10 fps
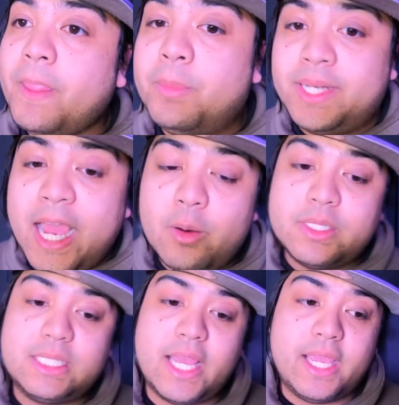But now
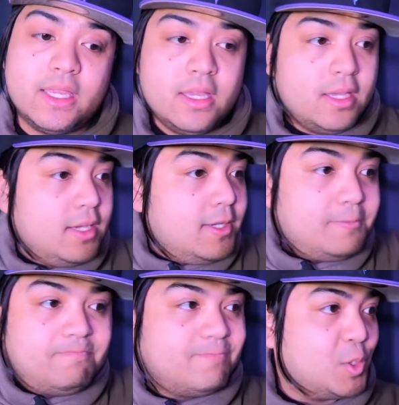it's like,
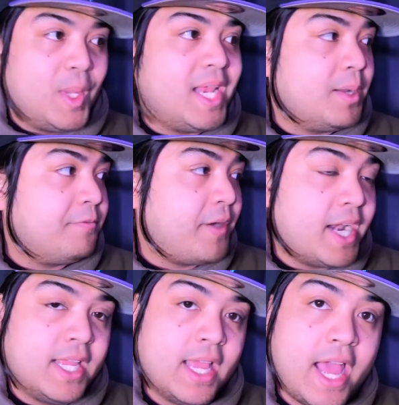do we end up
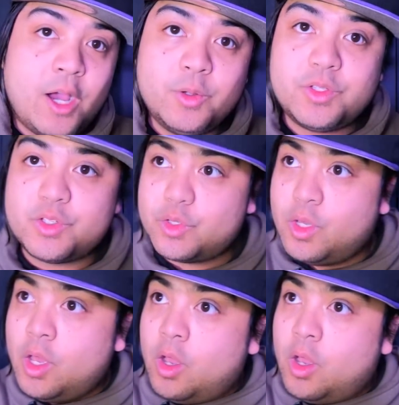finding a house,